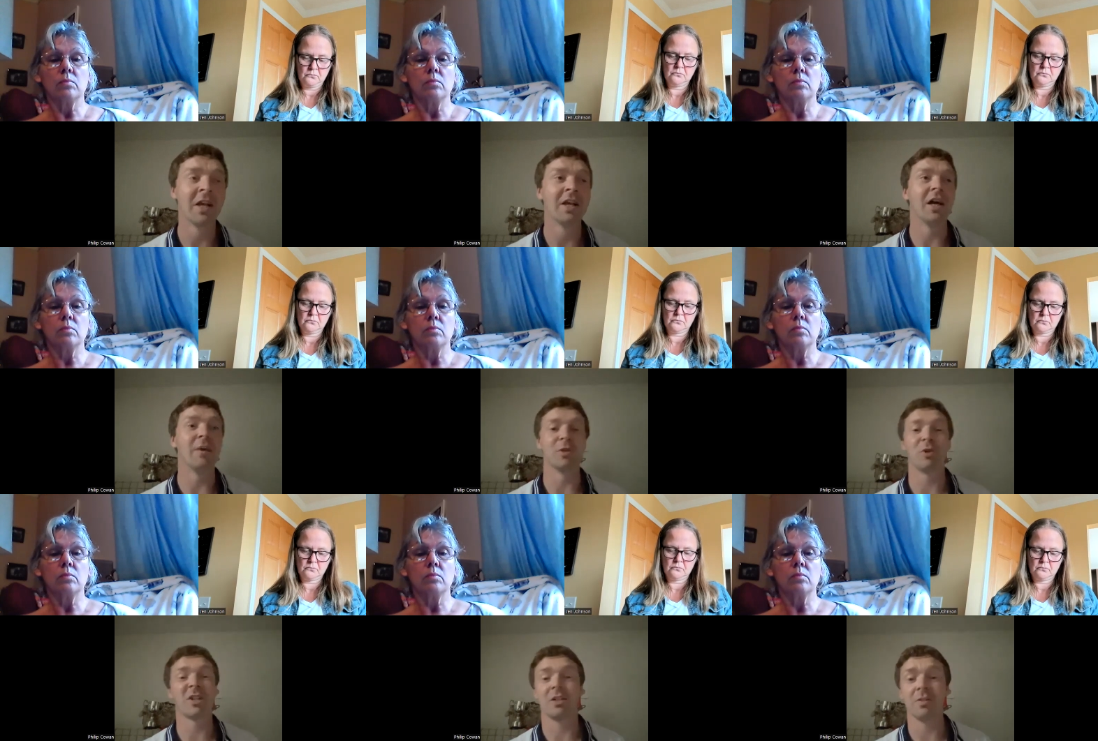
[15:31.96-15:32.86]
Speaker 1: uh,
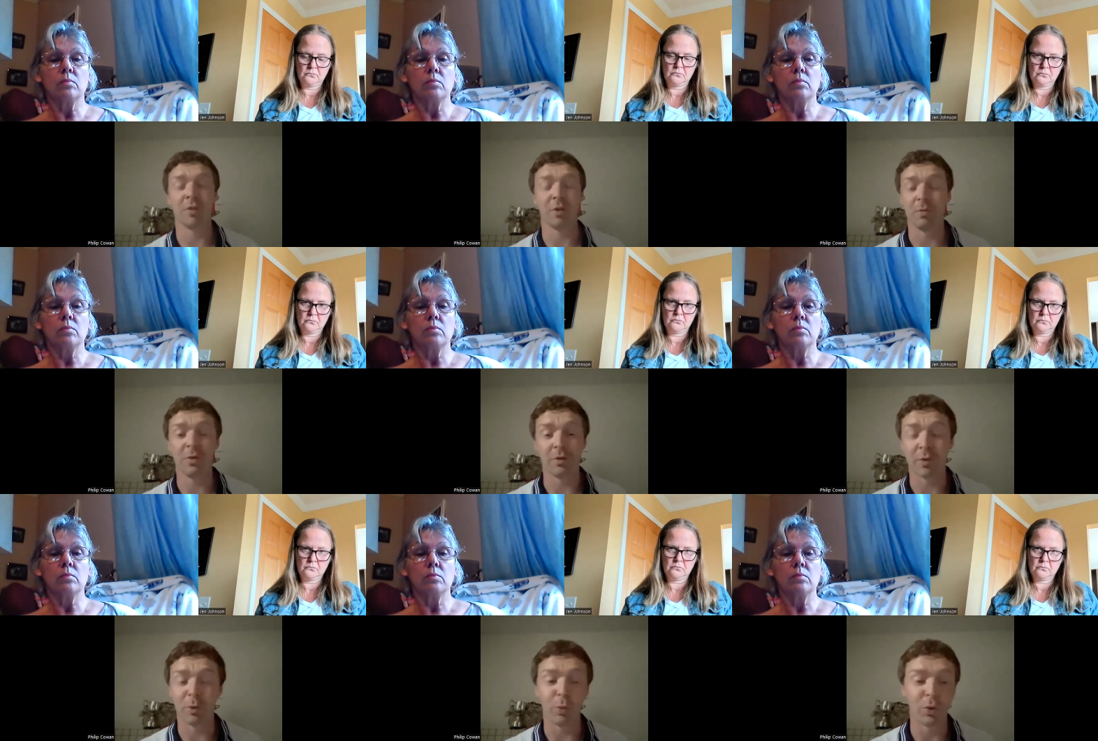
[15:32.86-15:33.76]
especially from you know
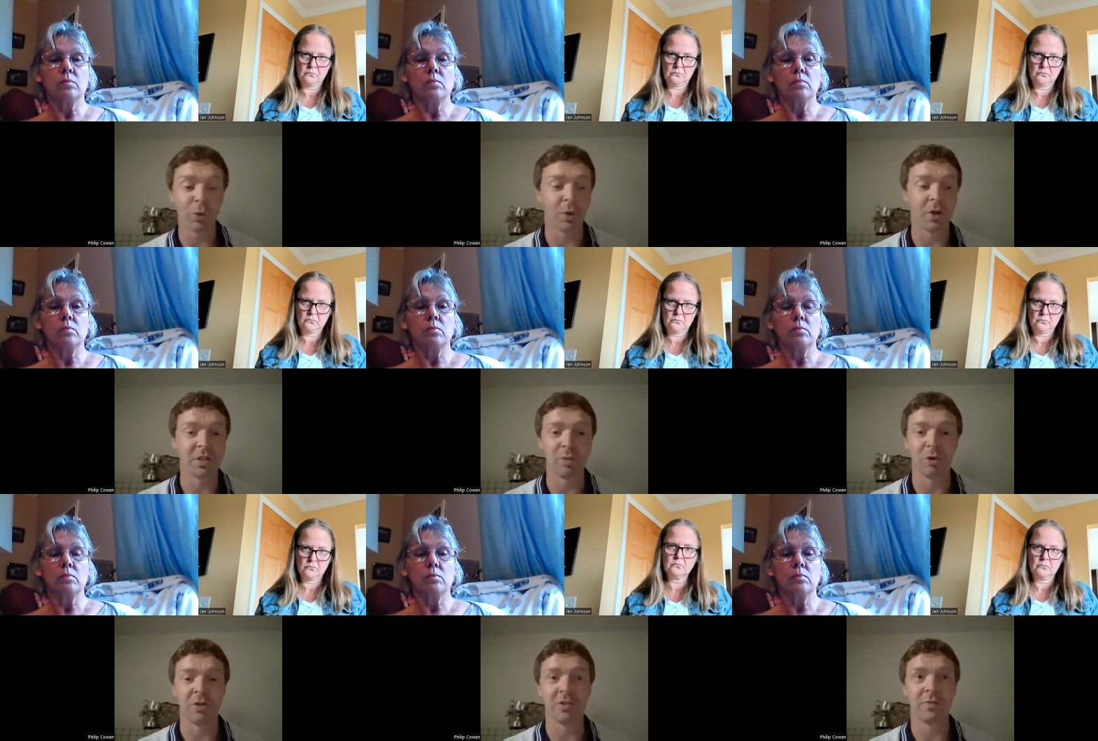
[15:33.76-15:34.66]
from a wool quality
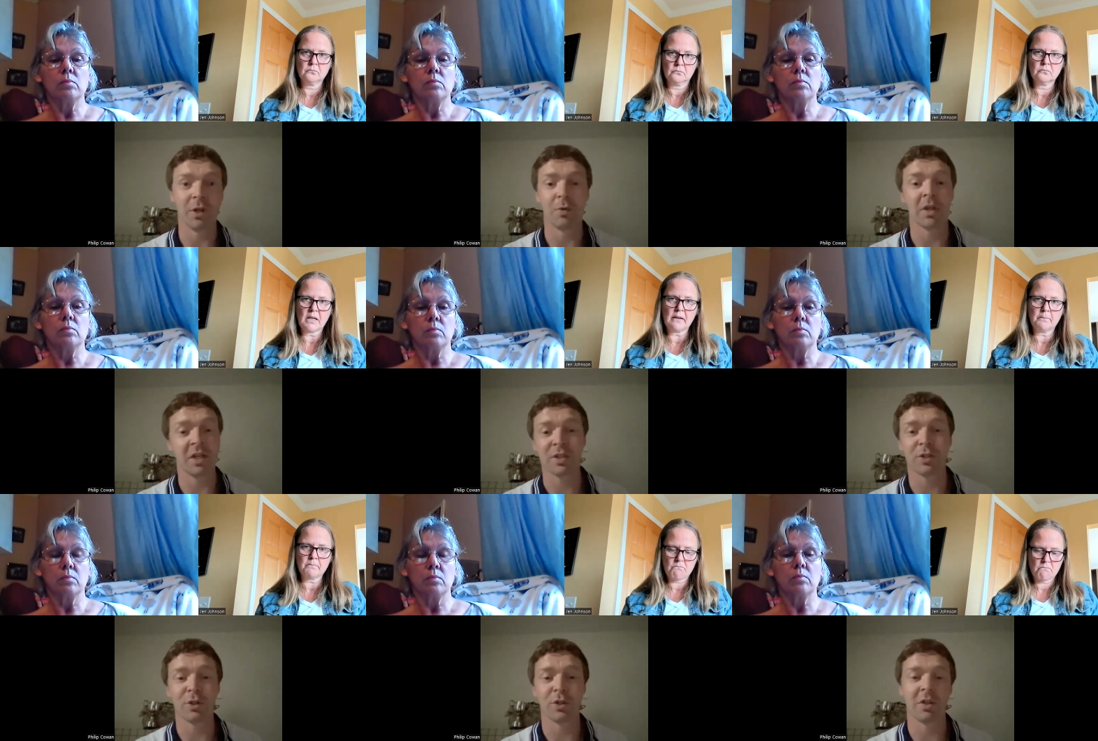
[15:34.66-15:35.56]
point of view. Kate's
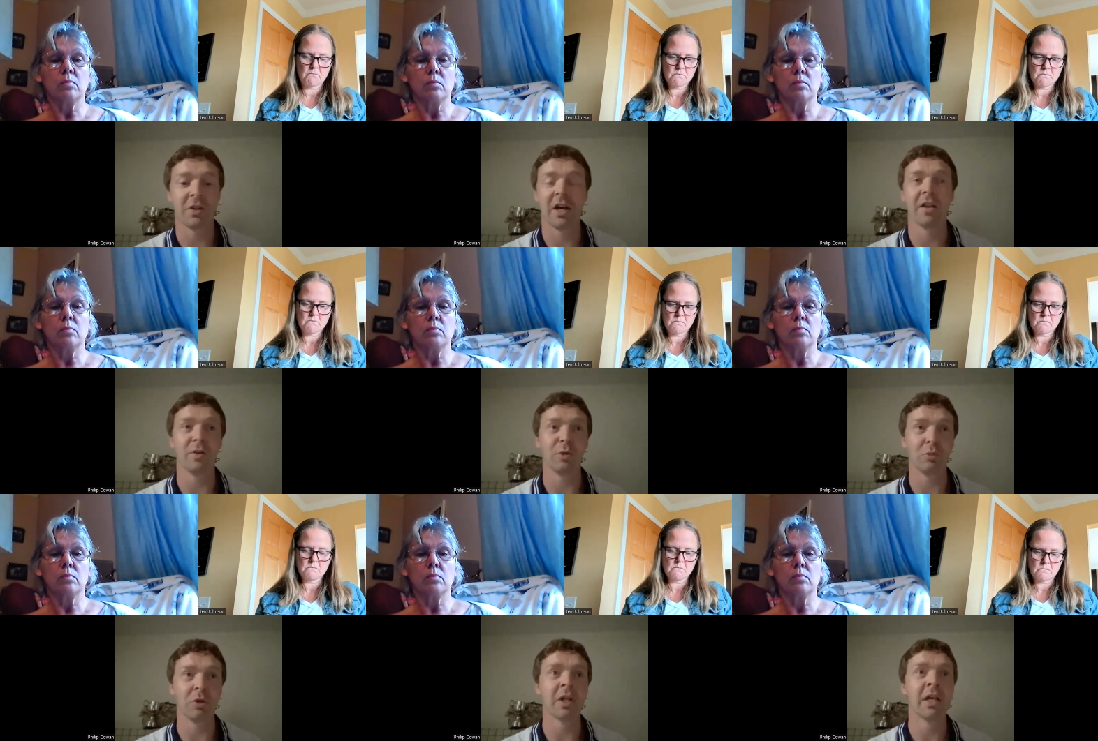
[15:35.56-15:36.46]
touched on the handle,
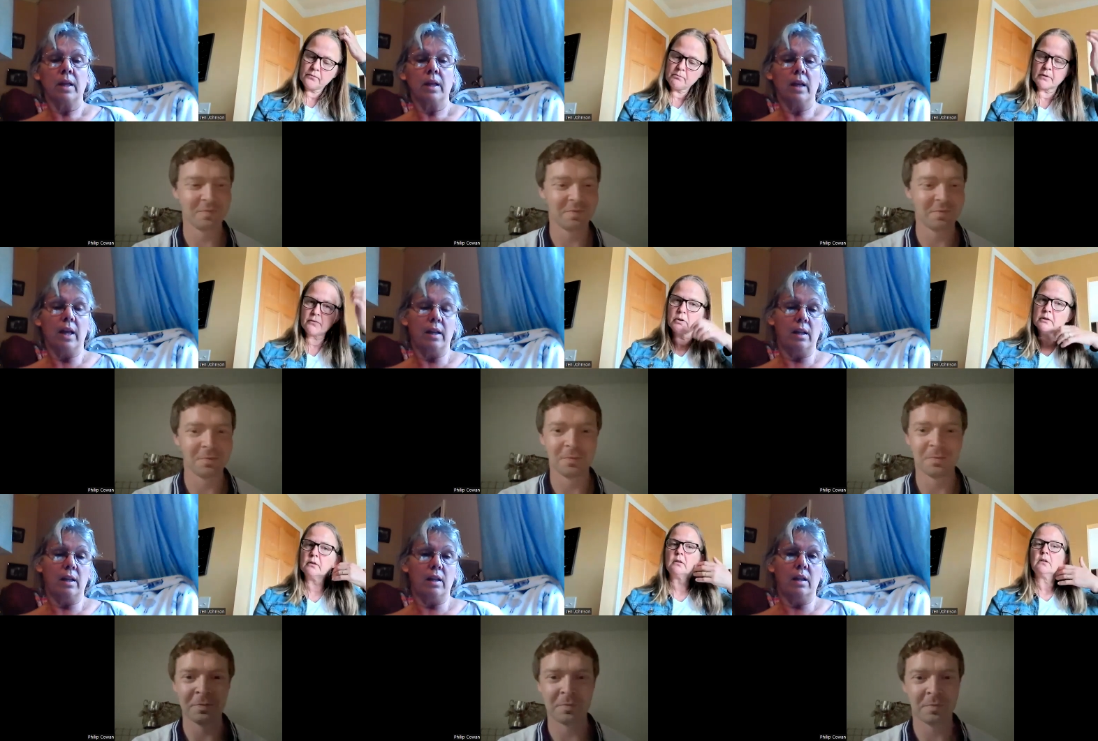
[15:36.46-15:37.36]
but
Speaker 2: and
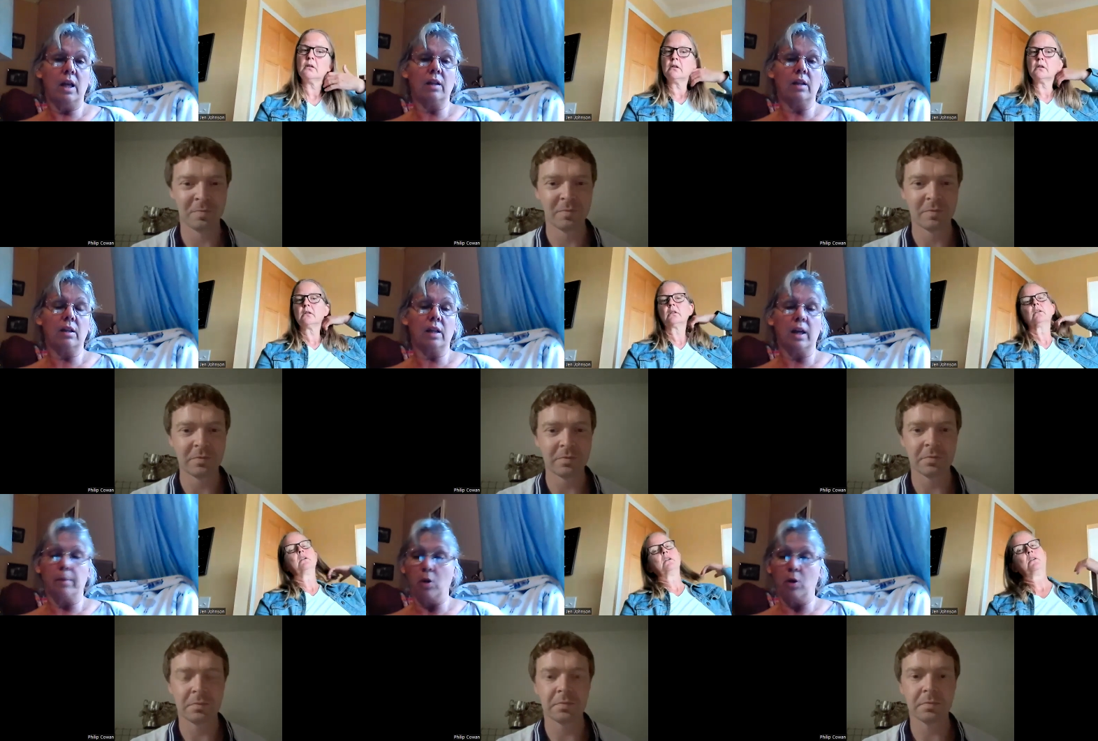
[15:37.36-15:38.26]
the other thing
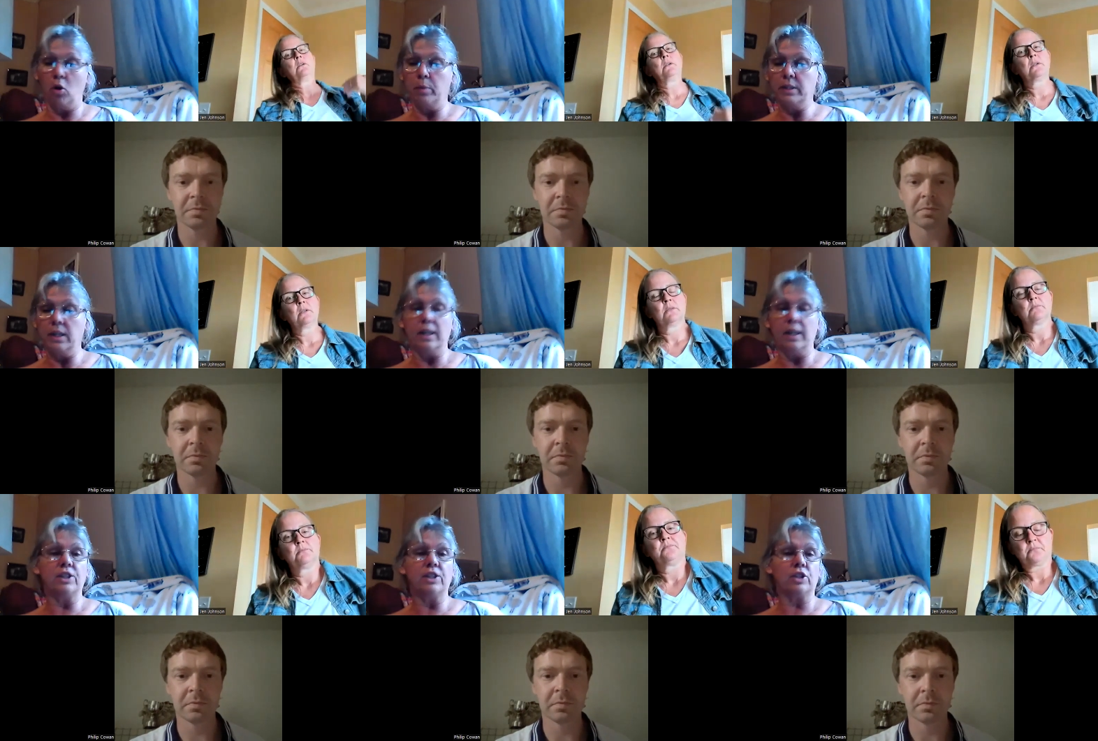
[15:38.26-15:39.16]
about Oberon,
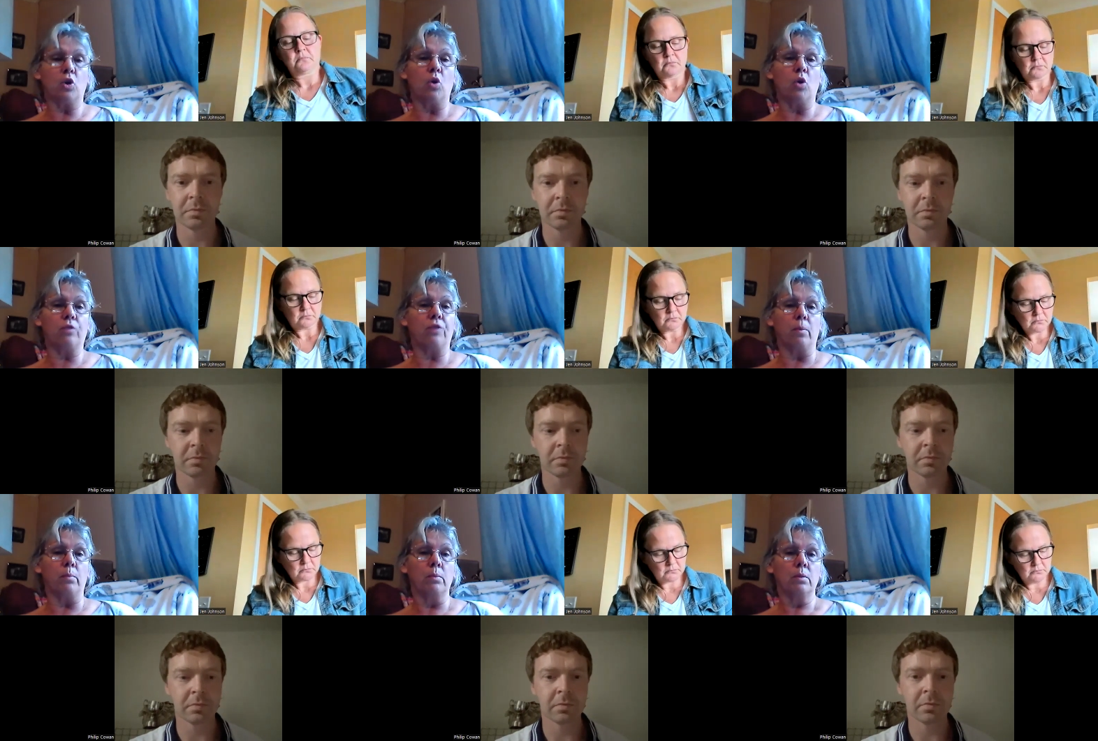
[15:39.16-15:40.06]
he's just gone
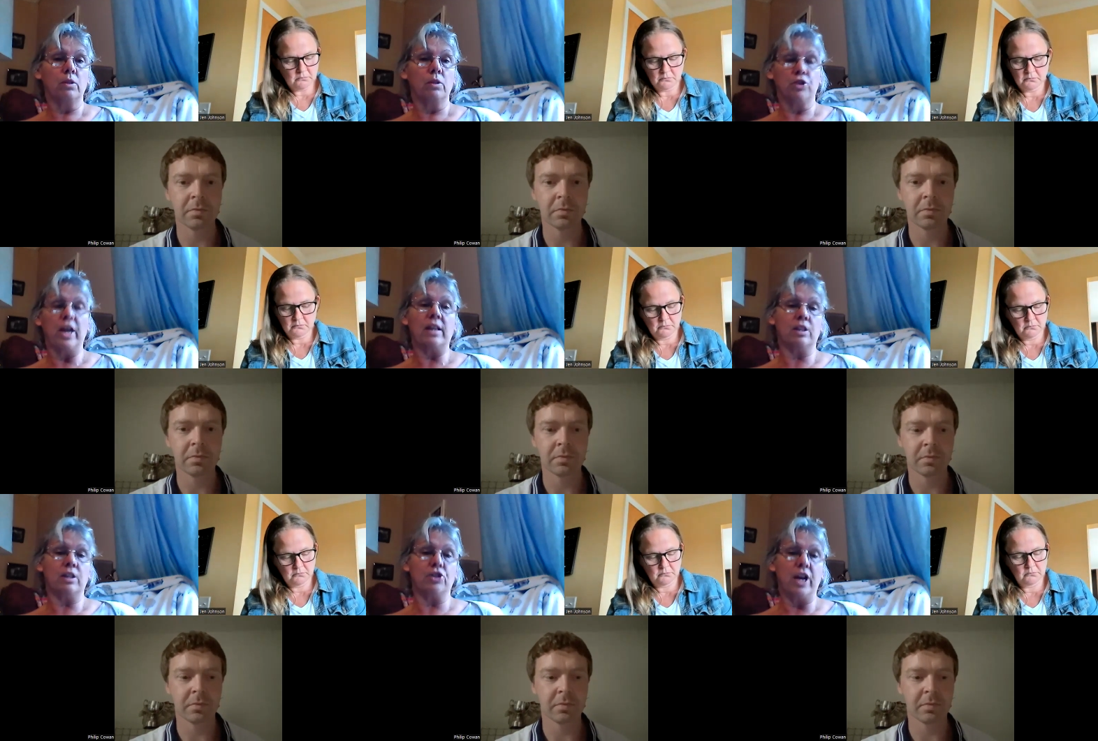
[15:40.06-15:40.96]
from strength
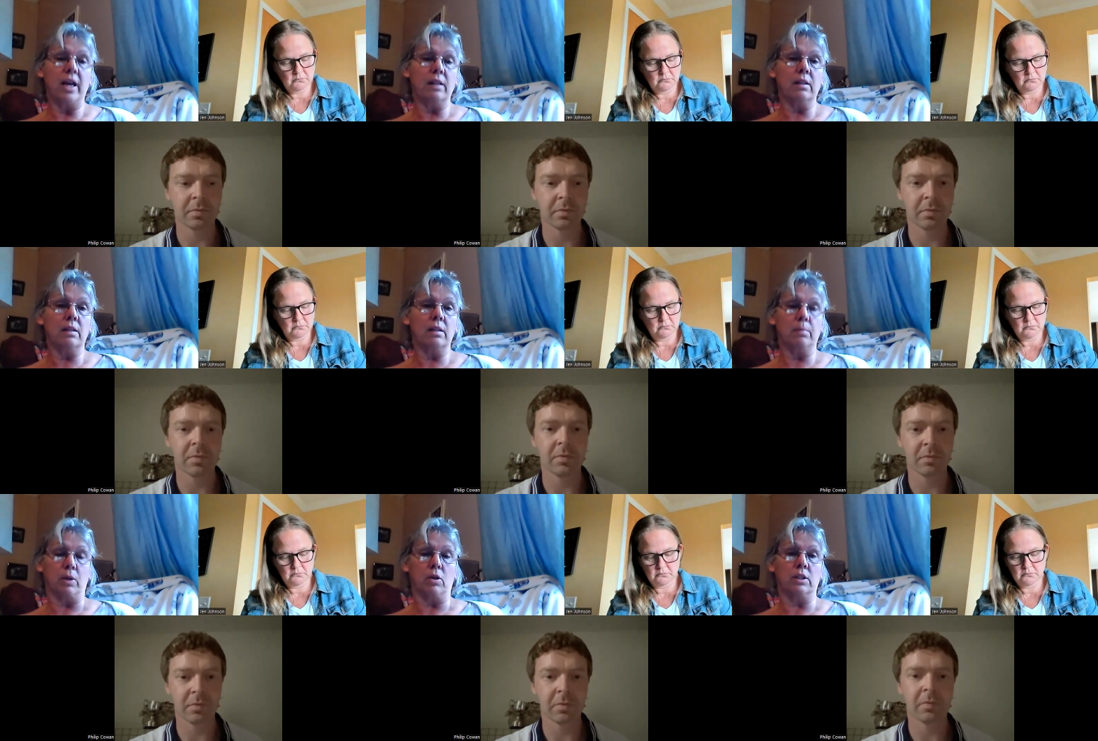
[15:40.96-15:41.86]
to strength
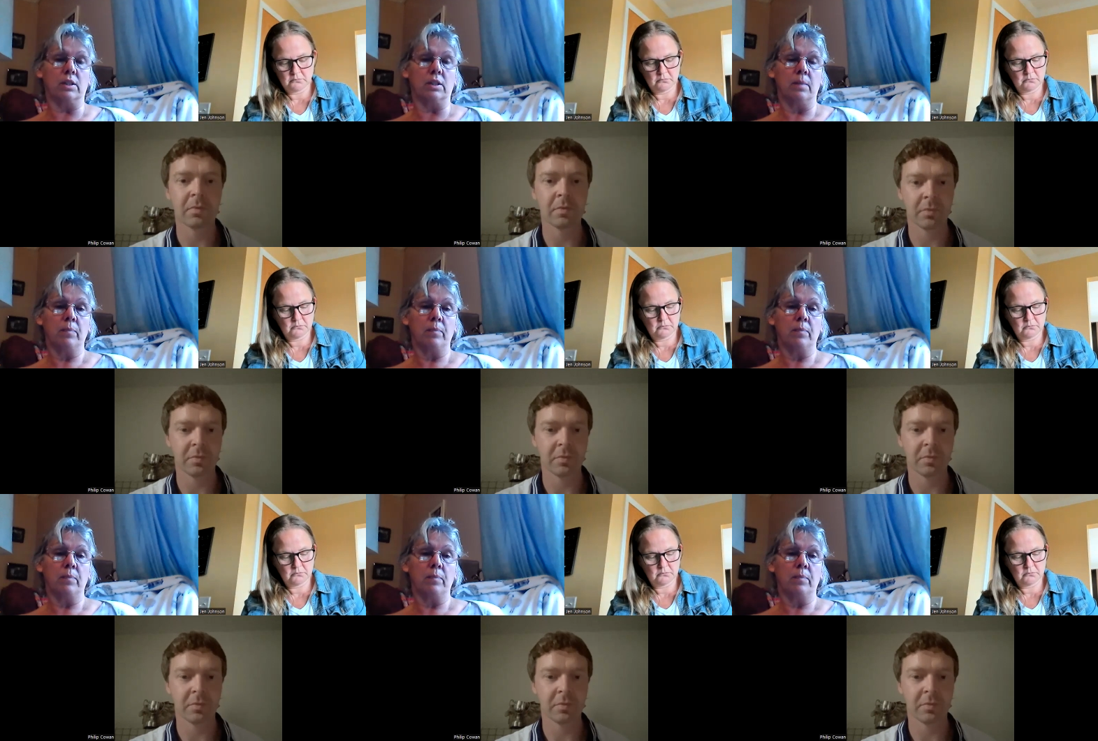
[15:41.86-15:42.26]
because